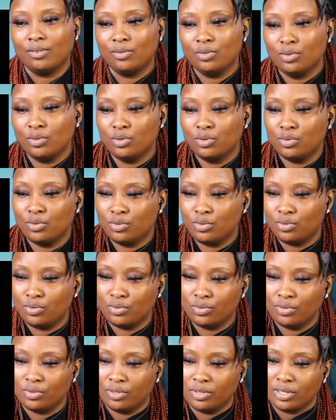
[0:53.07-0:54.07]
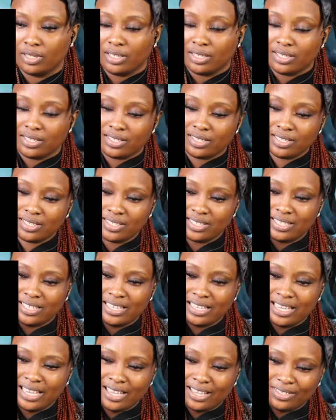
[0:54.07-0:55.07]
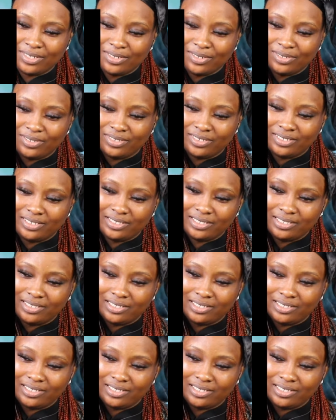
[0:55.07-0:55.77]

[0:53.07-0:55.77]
Oh. Ooh, 60 years old.